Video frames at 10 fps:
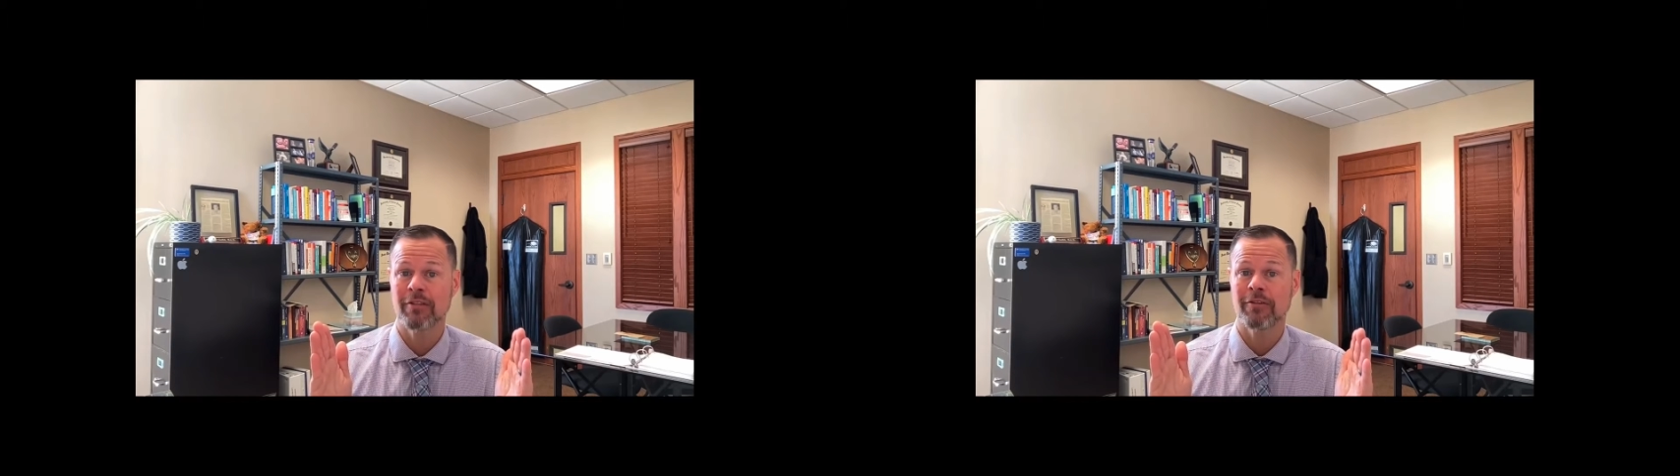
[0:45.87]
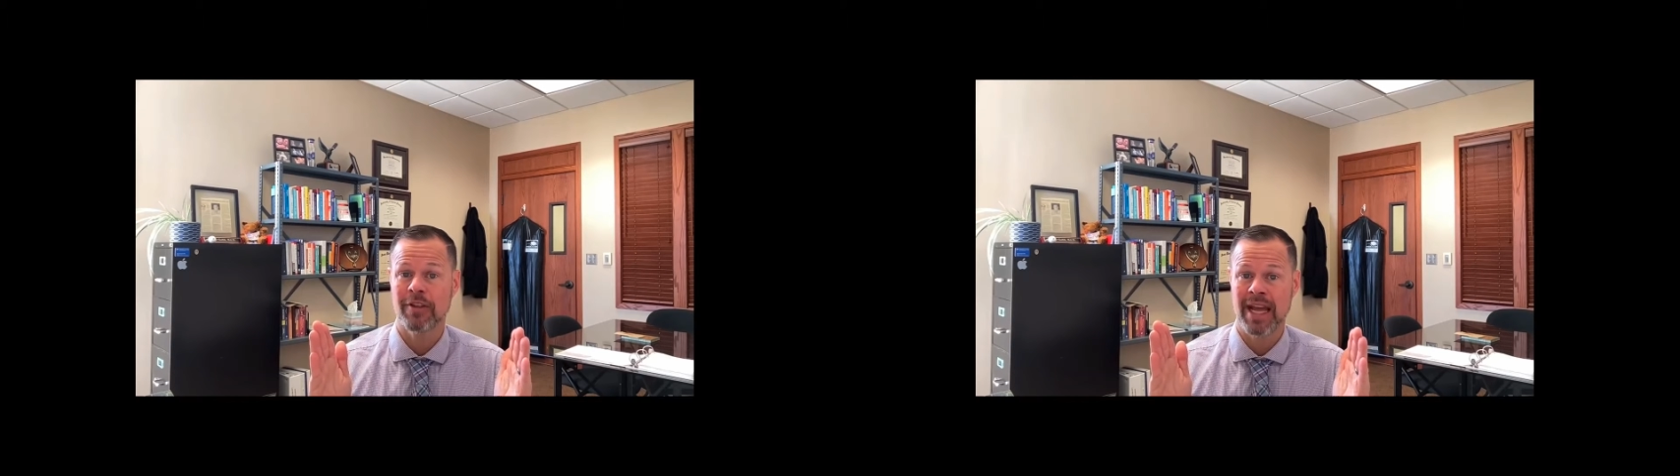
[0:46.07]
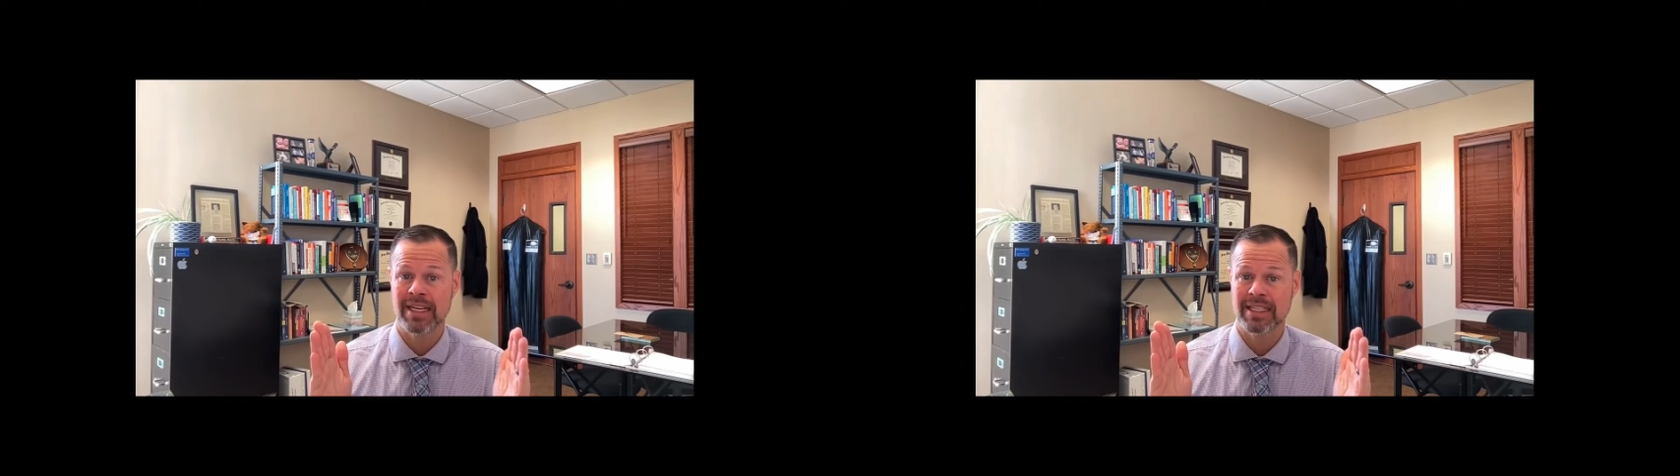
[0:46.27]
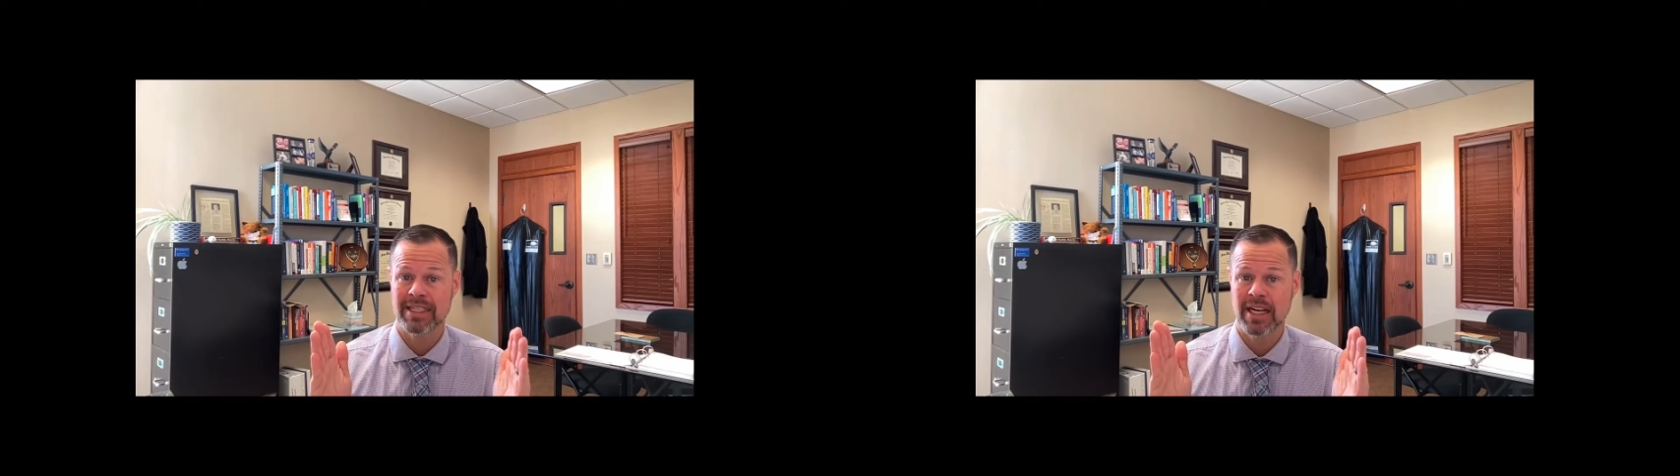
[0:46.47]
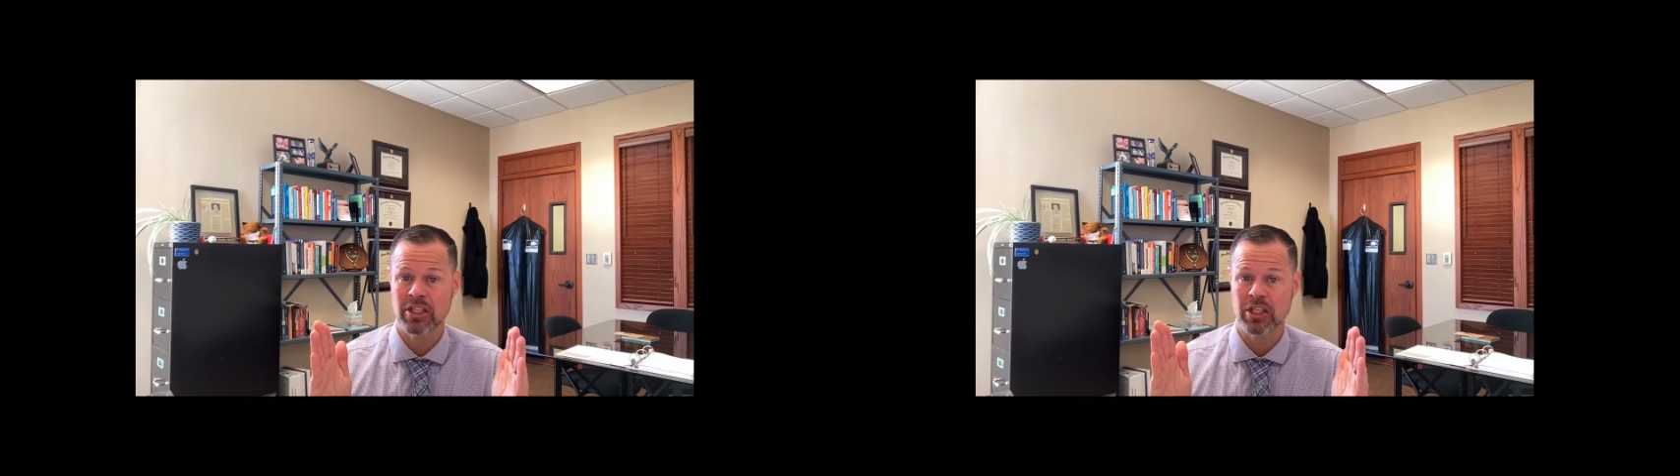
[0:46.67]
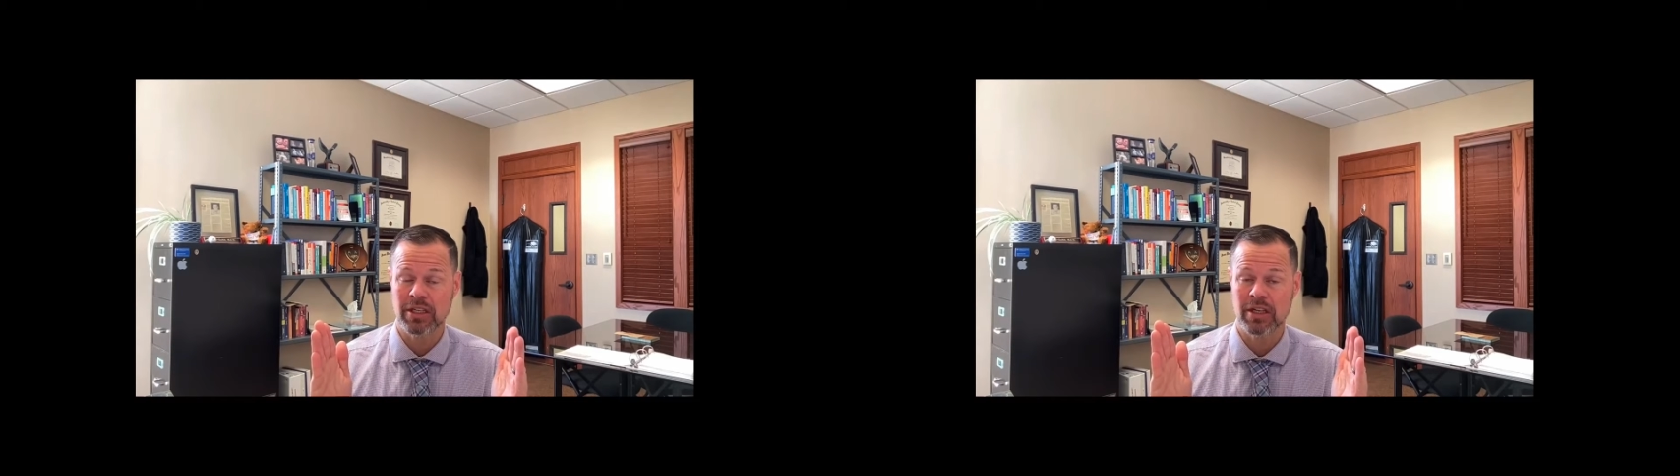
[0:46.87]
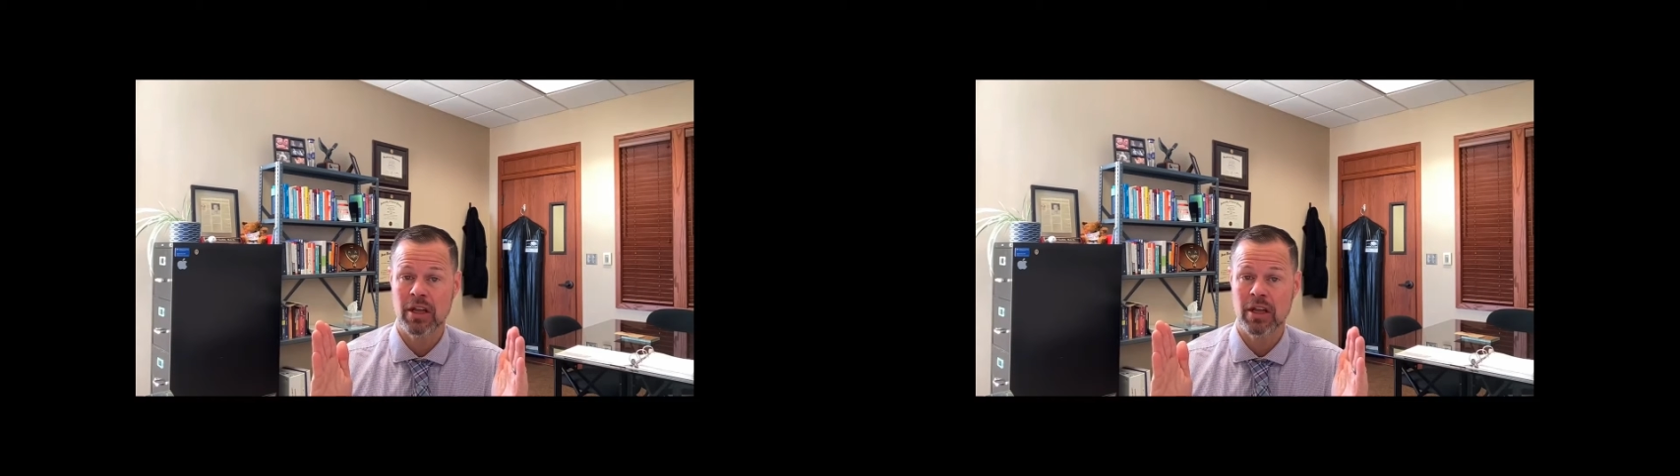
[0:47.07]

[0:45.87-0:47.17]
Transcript: for that discussion.